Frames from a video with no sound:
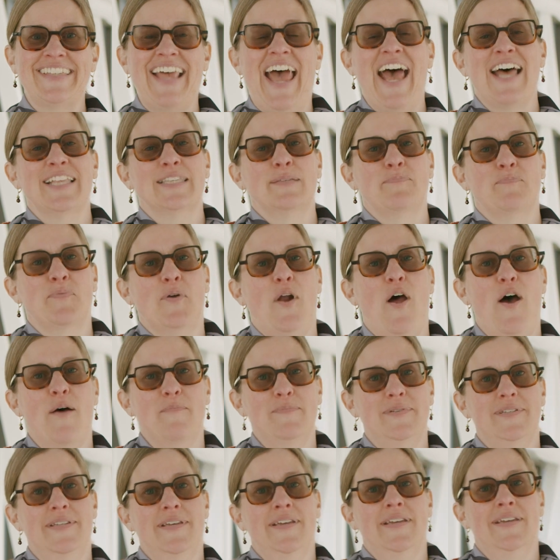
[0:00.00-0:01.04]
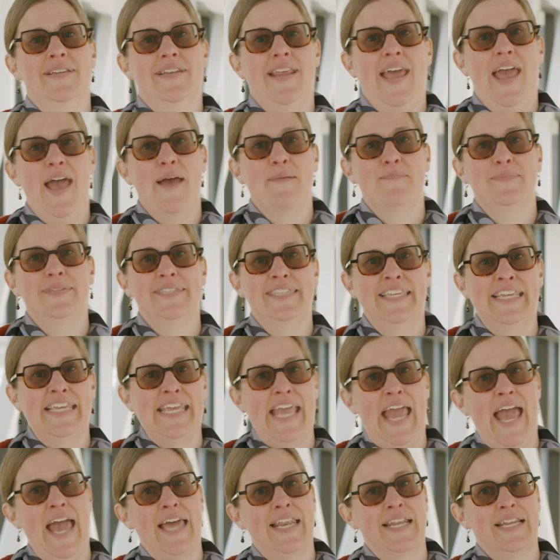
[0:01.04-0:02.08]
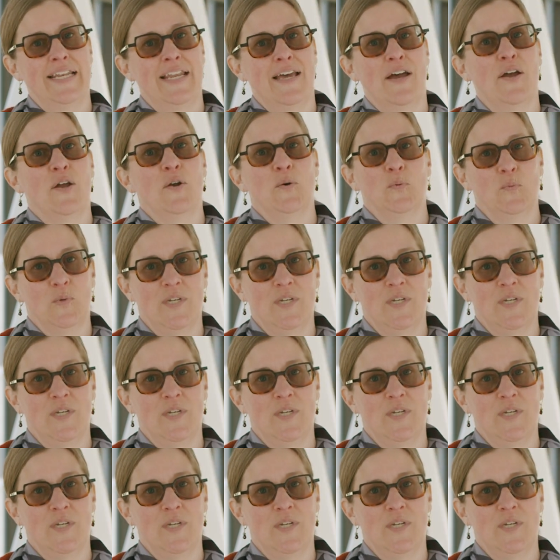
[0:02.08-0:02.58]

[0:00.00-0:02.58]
has prompted MC Canada